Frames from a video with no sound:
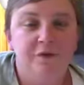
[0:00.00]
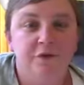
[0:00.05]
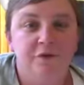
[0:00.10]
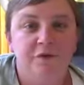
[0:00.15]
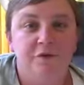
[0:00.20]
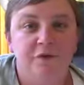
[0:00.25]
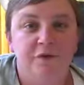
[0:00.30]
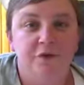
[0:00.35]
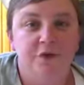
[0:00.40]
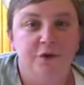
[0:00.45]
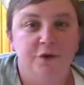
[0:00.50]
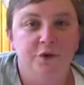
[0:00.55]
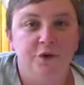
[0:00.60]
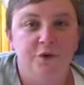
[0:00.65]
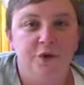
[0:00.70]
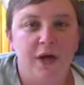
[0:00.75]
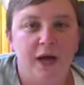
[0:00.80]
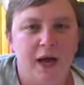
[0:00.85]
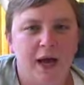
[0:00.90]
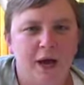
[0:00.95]
food,
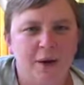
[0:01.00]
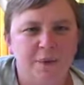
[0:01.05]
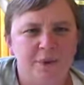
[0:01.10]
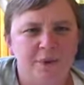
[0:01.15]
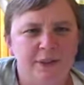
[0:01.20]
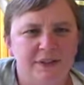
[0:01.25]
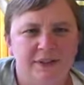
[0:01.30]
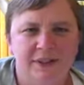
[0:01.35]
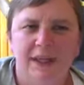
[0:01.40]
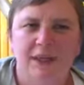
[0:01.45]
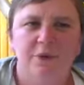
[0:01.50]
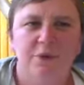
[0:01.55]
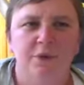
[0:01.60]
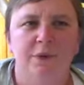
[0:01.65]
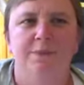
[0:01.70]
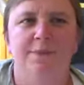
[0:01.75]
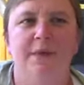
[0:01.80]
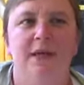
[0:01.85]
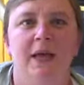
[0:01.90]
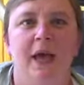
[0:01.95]
I would say,
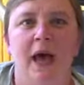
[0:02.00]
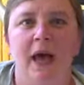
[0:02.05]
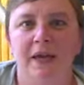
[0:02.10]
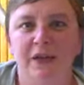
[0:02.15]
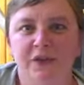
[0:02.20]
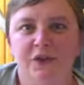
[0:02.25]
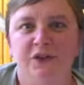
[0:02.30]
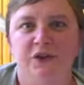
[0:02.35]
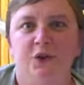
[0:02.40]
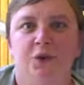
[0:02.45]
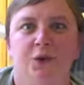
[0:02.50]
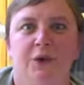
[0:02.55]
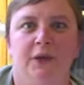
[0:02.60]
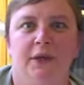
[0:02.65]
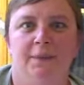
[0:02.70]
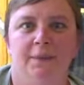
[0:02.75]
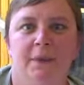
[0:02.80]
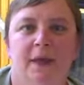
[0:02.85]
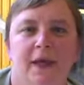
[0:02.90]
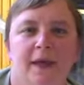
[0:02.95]
would be ice
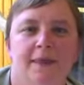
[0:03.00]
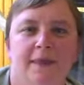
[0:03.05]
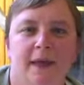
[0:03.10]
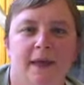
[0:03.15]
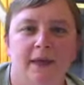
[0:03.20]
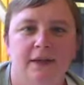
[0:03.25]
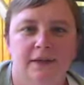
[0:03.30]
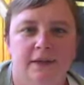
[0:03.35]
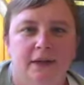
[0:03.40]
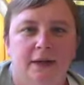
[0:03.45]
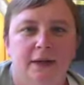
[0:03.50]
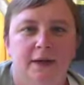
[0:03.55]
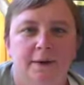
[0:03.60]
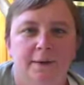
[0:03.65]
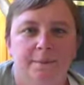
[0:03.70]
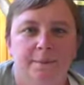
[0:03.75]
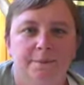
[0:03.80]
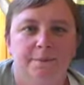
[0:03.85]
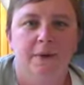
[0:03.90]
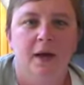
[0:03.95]
cream, like that
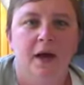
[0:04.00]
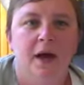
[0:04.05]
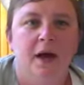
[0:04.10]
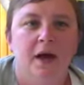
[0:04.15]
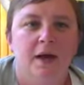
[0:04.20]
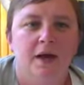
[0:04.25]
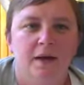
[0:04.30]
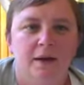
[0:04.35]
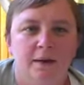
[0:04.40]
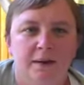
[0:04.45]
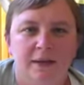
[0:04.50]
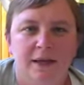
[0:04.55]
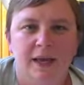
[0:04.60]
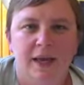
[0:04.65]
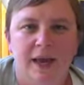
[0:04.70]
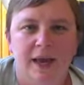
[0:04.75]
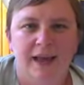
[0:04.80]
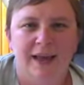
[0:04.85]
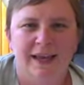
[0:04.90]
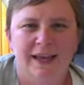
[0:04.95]
um,
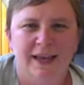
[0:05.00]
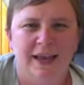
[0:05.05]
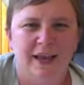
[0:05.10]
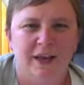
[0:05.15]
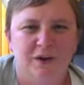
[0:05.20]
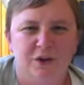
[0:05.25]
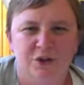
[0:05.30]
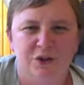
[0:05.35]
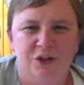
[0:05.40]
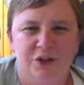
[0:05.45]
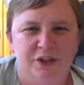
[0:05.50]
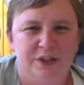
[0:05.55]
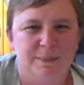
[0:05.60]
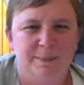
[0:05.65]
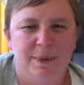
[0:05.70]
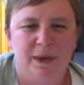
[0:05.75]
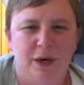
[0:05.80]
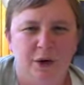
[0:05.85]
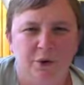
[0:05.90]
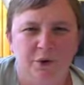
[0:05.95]
cayenne or chili
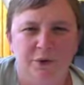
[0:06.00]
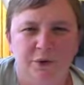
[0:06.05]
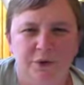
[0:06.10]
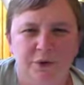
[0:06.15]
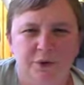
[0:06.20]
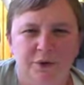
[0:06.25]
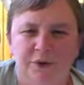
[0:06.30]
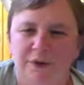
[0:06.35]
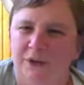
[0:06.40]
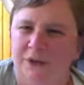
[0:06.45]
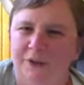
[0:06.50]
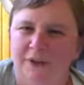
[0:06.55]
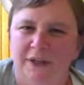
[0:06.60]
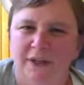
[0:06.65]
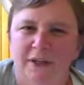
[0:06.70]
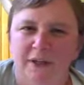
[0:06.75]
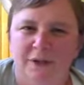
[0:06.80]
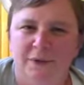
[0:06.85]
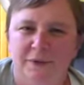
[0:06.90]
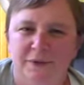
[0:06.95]
powder, or
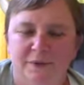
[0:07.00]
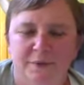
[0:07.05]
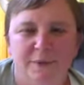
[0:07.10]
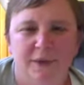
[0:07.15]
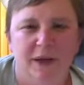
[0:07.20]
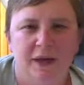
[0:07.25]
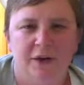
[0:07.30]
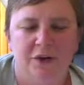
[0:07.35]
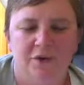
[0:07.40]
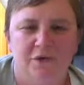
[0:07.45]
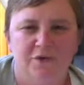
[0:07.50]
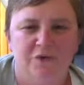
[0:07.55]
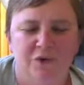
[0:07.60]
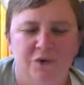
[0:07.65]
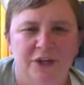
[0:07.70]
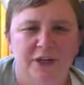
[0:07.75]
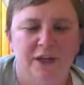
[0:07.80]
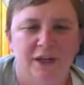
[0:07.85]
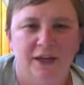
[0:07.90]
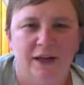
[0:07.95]
was some kind of
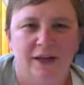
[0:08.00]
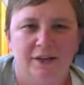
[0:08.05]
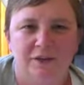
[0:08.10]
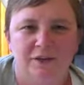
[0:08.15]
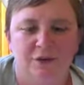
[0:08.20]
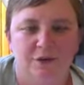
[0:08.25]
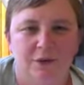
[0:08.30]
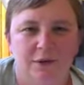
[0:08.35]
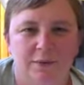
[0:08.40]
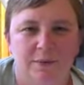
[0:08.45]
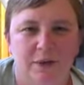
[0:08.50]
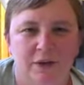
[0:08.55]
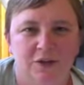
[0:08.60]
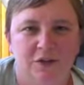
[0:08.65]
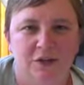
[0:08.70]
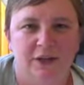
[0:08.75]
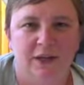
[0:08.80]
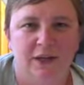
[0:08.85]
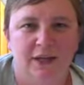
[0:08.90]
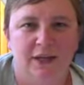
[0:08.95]
freaky ice cream that
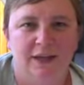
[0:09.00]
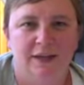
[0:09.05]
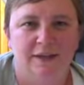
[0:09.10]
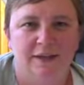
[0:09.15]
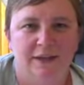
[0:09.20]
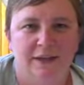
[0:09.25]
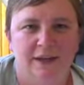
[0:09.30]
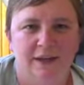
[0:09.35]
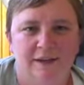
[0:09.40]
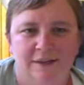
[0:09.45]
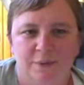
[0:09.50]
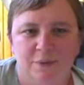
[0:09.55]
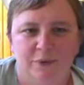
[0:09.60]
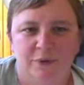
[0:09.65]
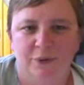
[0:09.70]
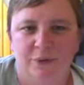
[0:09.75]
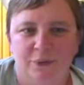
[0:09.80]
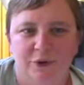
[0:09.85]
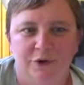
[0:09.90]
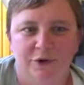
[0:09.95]
she liked. It had
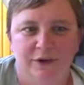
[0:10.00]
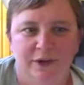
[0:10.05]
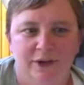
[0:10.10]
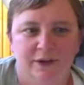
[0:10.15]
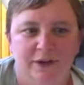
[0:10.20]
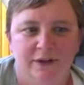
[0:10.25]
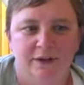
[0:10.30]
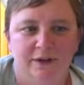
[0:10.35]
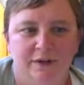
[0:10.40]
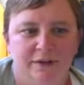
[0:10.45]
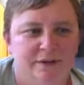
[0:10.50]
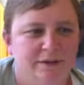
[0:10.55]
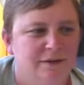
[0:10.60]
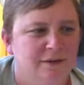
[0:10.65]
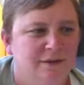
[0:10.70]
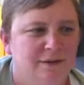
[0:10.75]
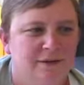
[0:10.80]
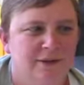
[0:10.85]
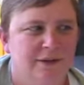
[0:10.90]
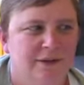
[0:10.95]
something weird in it.
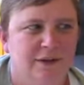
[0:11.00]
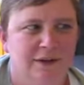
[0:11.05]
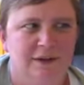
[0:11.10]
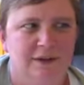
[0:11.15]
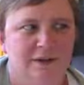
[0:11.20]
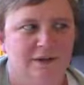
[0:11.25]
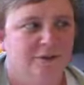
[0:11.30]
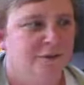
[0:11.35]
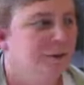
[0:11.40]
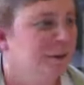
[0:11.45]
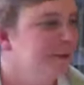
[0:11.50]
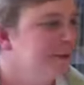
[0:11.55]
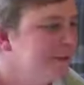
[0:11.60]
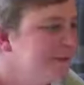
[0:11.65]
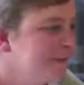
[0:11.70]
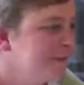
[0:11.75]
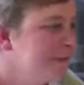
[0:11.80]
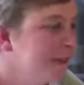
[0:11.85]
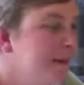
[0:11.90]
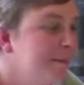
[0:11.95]
I don't know what it was,
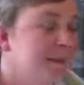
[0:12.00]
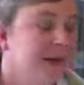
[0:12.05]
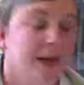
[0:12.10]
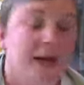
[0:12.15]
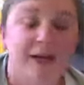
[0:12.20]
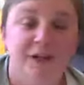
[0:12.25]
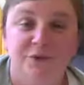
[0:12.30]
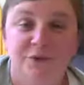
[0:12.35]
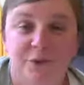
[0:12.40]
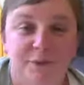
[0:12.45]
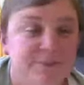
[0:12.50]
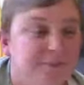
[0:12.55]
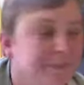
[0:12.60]
but ice cream.